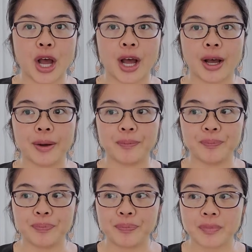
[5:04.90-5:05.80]

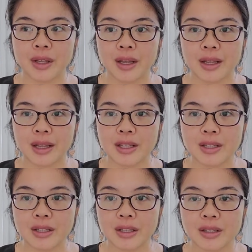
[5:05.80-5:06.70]
um,
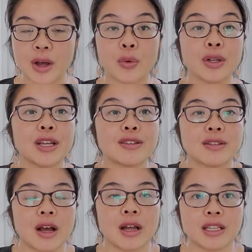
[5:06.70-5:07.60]
not only
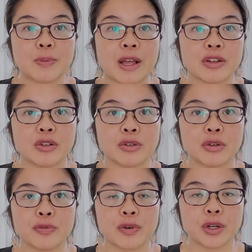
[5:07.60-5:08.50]
is uh, is paeonol
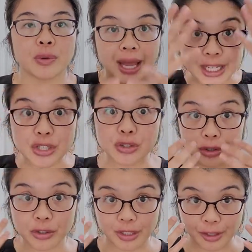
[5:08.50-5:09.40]
good for you
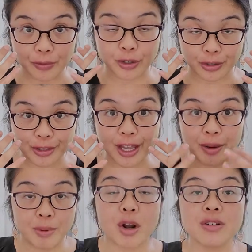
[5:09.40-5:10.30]
externally for your
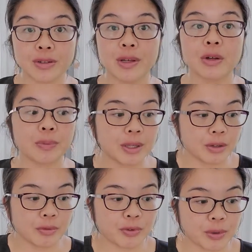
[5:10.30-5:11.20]
skin, but also it'll be
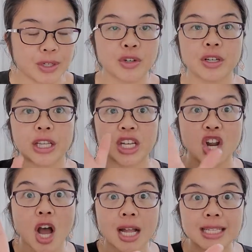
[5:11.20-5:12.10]
good for you internally.
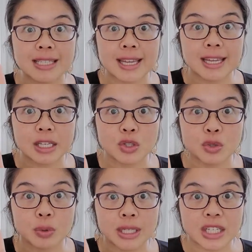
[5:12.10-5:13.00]
Not saying
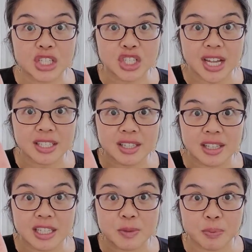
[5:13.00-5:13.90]
to ingest
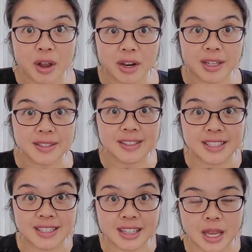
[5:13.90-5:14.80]
these products.
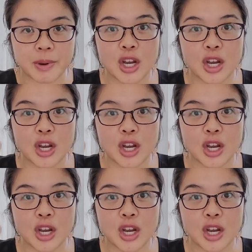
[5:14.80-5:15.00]
Disclaimer,